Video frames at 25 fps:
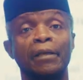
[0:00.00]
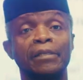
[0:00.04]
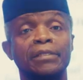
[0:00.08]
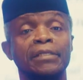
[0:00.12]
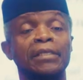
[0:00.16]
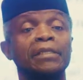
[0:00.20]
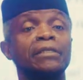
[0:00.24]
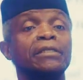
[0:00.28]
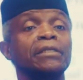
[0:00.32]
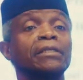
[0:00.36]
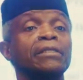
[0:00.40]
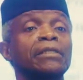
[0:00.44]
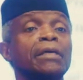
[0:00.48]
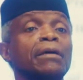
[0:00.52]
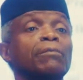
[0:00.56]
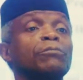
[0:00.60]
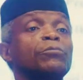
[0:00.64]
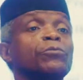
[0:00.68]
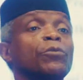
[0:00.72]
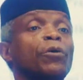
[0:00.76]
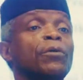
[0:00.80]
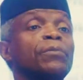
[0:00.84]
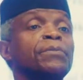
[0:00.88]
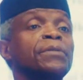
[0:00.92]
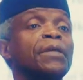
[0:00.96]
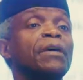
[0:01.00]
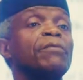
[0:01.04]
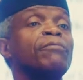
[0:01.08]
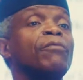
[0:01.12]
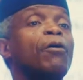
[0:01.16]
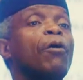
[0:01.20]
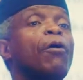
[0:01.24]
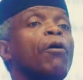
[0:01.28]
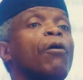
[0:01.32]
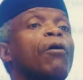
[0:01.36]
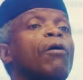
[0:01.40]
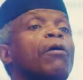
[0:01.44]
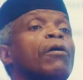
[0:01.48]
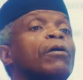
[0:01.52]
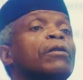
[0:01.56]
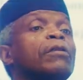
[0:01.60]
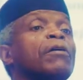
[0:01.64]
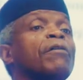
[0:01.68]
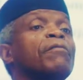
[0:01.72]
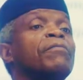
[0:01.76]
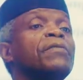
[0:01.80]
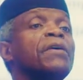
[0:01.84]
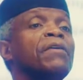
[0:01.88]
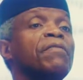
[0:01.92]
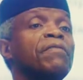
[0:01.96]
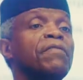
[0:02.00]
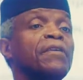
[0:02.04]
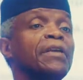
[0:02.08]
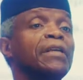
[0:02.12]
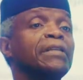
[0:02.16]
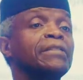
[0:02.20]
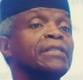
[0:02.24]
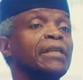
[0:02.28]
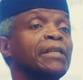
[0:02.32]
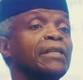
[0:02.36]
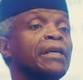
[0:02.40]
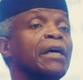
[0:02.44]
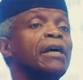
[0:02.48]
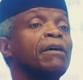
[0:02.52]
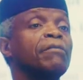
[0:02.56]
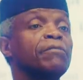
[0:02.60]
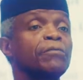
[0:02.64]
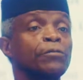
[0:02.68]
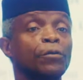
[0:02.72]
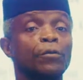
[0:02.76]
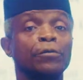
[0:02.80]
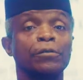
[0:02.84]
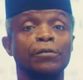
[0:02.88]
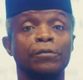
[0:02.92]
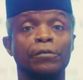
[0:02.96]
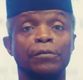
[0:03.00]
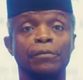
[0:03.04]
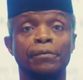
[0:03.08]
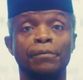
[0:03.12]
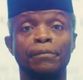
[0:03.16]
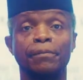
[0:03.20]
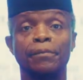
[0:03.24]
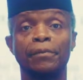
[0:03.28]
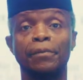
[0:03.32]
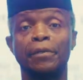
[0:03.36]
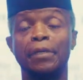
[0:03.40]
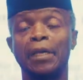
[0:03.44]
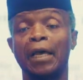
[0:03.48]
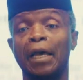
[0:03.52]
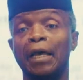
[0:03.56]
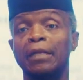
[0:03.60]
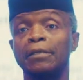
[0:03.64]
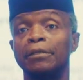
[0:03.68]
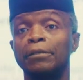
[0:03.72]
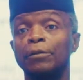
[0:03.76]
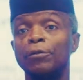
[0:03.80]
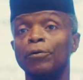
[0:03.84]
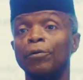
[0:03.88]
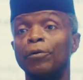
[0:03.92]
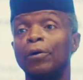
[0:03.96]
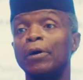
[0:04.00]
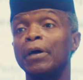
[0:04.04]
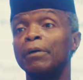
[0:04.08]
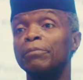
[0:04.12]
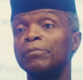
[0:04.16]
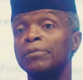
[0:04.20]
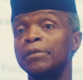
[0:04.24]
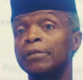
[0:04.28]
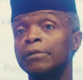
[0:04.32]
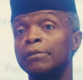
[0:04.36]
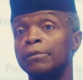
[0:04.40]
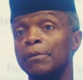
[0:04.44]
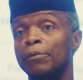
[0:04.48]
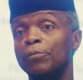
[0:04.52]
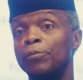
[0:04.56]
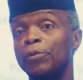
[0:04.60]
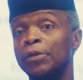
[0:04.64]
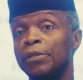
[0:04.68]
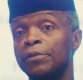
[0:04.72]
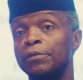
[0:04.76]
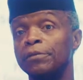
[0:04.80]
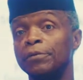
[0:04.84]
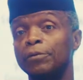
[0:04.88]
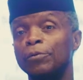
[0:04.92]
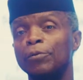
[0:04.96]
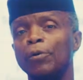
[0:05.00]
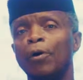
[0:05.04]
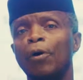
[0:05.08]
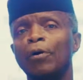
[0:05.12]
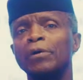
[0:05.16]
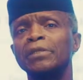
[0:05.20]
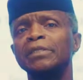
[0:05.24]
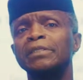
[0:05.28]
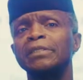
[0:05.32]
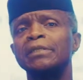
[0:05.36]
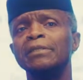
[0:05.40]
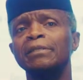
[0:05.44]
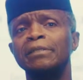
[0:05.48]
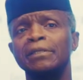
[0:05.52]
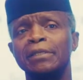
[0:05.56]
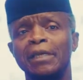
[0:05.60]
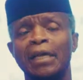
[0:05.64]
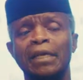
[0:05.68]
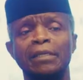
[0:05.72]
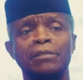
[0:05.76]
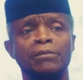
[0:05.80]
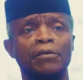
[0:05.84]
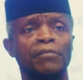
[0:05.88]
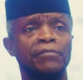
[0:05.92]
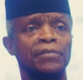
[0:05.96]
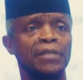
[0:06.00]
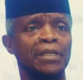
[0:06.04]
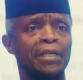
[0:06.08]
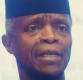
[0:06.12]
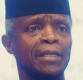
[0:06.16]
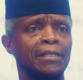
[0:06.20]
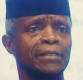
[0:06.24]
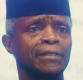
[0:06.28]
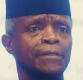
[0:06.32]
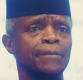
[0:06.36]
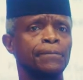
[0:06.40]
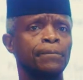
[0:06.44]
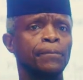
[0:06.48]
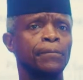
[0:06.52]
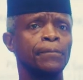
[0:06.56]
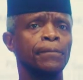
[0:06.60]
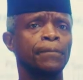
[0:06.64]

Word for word: teaching them to observe all of the things that I have taught you, and lo, I am with you until the end of the age.